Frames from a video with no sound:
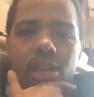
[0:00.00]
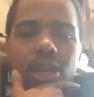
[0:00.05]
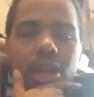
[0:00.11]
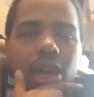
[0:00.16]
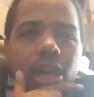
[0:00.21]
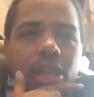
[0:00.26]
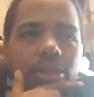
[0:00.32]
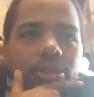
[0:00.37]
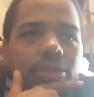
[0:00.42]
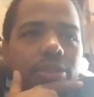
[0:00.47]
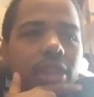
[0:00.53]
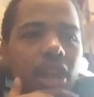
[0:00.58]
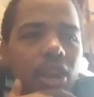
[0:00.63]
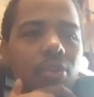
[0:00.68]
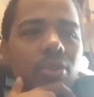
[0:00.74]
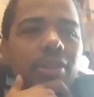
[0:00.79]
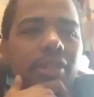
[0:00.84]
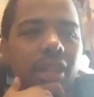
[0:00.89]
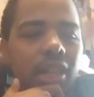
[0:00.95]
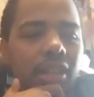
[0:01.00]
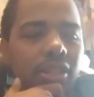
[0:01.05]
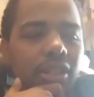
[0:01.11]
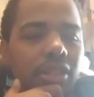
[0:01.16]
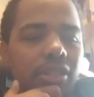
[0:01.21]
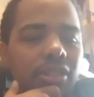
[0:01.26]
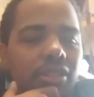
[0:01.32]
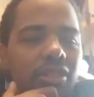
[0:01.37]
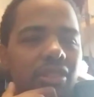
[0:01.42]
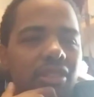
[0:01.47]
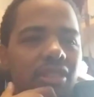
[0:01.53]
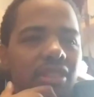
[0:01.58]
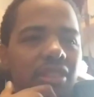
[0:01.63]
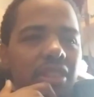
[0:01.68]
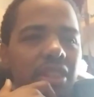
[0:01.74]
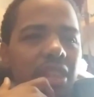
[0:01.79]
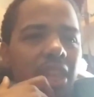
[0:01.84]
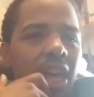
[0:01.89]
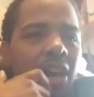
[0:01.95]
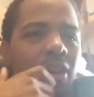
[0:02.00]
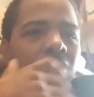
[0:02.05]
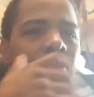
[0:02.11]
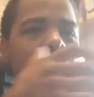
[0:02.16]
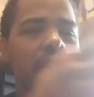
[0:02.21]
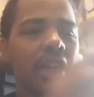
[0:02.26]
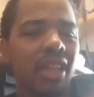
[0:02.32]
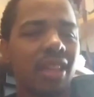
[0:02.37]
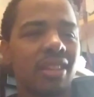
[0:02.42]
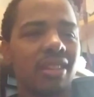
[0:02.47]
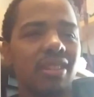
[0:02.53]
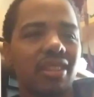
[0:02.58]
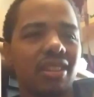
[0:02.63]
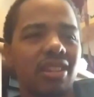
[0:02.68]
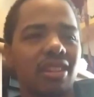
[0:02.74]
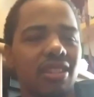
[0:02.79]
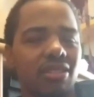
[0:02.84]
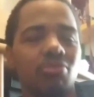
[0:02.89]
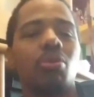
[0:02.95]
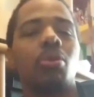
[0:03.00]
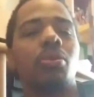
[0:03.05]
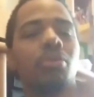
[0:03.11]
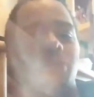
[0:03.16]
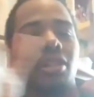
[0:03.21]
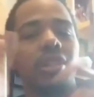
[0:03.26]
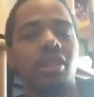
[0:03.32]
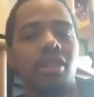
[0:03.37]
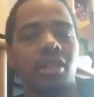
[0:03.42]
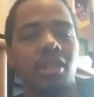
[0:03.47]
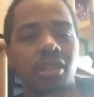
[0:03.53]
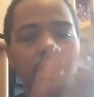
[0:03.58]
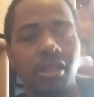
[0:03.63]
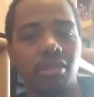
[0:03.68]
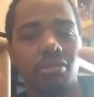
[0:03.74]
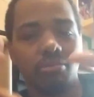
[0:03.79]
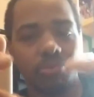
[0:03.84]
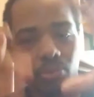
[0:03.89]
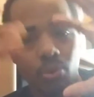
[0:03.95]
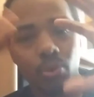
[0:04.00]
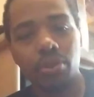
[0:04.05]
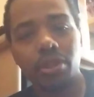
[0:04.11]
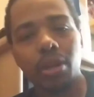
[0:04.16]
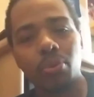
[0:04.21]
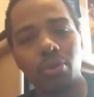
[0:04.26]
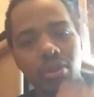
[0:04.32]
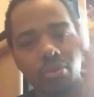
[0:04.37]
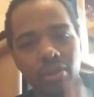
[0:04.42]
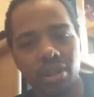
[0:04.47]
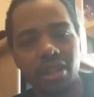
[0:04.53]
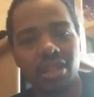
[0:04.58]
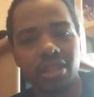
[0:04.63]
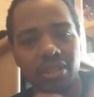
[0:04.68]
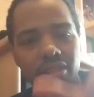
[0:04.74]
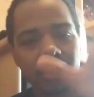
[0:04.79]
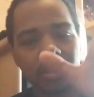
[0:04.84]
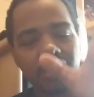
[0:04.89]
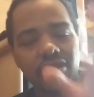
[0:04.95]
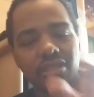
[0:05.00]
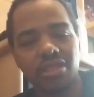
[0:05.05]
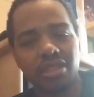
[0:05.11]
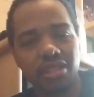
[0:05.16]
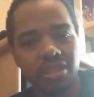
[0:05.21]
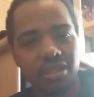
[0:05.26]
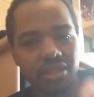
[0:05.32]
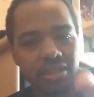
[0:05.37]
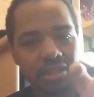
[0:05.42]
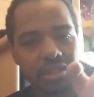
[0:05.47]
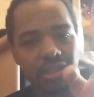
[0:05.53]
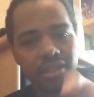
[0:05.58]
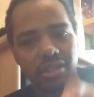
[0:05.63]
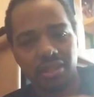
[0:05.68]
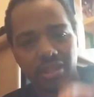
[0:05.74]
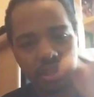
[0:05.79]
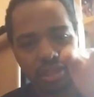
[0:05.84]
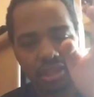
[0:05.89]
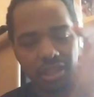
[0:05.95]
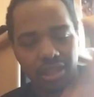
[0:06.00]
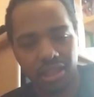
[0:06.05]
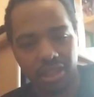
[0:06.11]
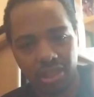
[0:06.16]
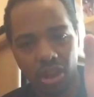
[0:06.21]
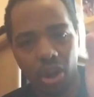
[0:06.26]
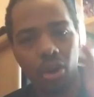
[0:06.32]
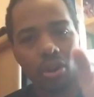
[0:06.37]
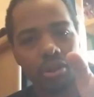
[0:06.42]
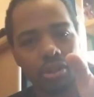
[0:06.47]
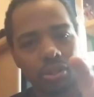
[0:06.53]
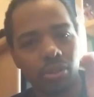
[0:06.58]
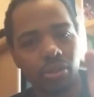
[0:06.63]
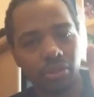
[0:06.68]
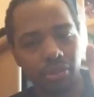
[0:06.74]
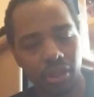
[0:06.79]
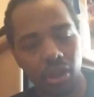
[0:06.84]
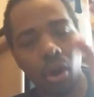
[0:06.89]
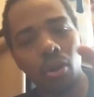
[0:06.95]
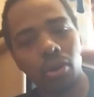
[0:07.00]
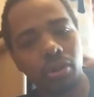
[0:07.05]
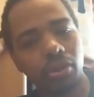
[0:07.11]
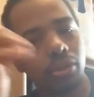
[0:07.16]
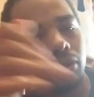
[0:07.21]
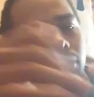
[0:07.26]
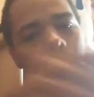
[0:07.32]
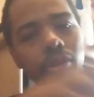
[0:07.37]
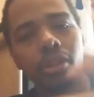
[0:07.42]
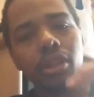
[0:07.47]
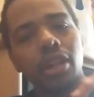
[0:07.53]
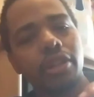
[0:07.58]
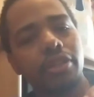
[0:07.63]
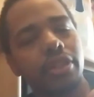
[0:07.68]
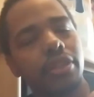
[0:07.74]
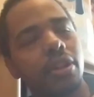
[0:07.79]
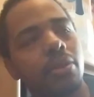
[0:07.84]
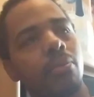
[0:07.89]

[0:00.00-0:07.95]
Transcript: And they were saying that now that, well, when they were reading this article, in the article that they